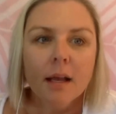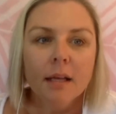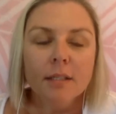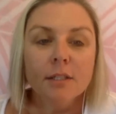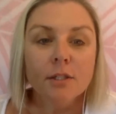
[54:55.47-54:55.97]

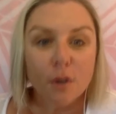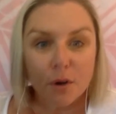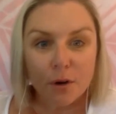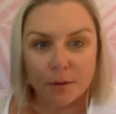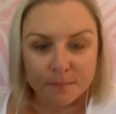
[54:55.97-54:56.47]

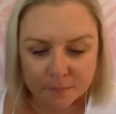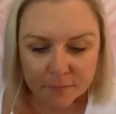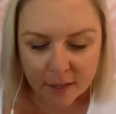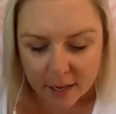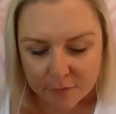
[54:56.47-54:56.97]
So
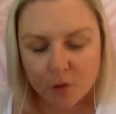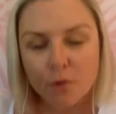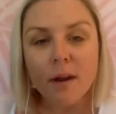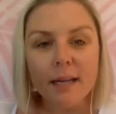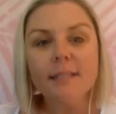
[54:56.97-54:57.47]
if you're
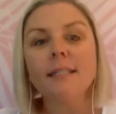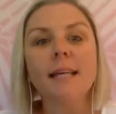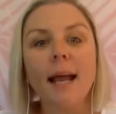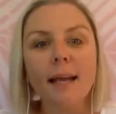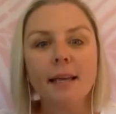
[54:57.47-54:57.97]
ready to
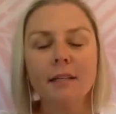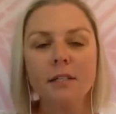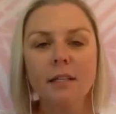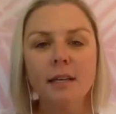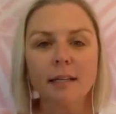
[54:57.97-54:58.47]
take it
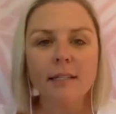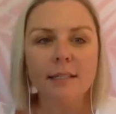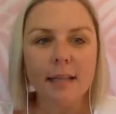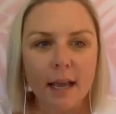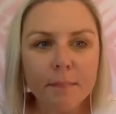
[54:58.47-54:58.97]
to the next
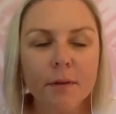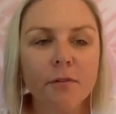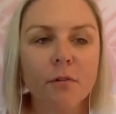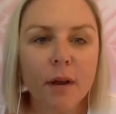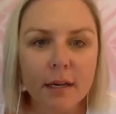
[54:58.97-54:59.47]
step, if
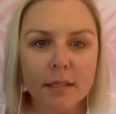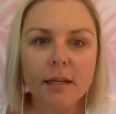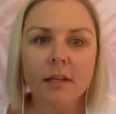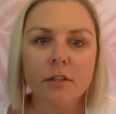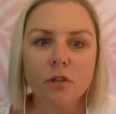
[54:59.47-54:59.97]
you're ready to
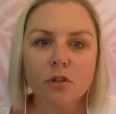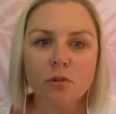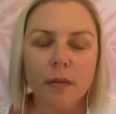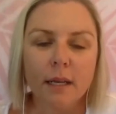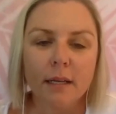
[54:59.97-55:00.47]
take your social
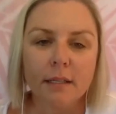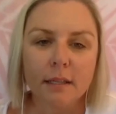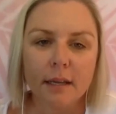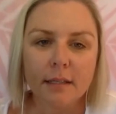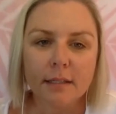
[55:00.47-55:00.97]
media to the
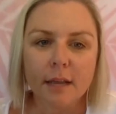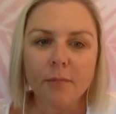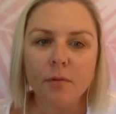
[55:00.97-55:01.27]
next step, you're